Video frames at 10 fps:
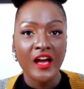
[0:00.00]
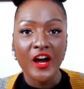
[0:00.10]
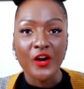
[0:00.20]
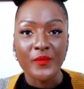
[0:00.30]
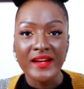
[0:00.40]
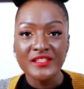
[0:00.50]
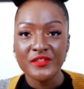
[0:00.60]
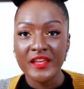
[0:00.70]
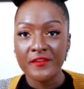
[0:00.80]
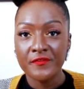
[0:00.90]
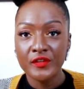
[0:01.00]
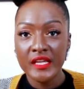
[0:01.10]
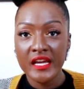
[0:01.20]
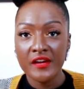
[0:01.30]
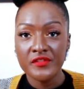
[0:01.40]
Alright, so that
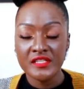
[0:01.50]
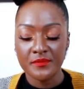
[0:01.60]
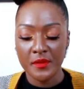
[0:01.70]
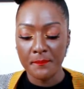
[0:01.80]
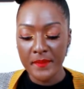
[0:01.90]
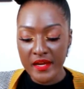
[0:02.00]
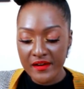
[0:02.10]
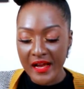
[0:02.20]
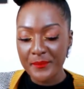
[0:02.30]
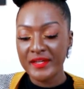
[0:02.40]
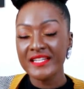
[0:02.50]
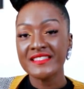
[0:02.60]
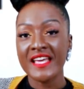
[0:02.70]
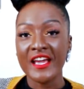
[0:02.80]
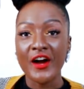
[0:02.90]
fully covers up the mirror. I'm going to
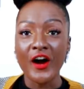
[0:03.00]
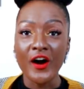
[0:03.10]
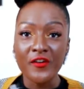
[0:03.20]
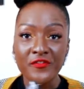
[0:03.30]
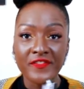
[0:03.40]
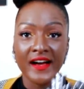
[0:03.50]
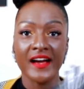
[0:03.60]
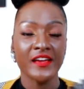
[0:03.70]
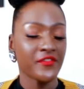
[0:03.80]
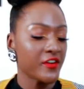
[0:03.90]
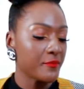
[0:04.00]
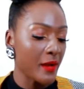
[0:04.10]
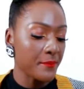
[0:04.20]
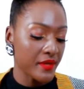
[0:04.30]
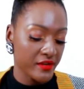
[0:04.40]
take all 5 of
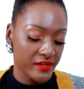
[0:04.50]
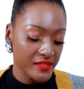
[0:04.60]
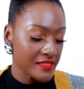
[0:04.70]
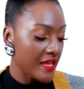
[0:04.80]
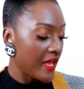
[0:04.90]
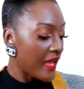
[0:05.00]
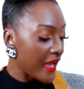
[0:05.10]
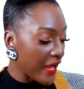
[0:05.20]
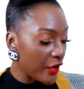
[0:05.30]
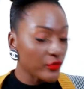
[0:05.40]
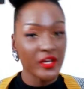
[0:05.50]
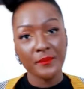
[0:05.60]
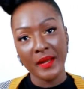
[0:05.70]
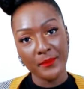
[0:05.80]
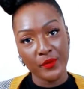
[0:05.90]
my mirrors out on
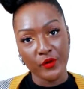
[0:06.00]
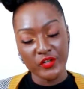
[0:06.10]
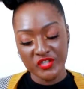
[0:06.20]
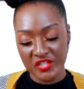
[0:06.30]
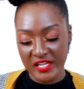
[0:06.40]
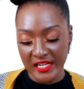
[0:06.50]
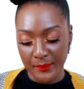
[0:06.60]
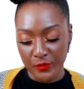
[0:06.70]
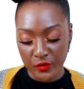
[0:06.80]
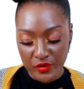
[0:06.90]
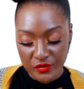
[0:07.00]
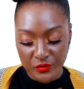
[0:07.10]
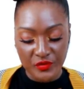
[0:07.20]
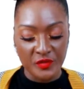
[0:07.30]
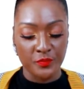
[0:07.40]
my porch and I'm going
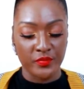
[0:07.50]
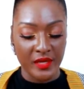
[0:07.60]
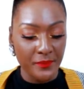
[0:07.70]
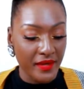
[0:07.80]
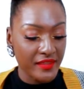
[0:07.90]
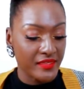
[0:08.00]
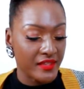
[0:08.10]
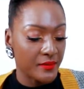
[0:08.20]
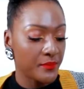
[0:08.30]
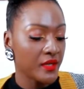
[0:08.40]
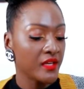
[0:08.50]
to spray paint them,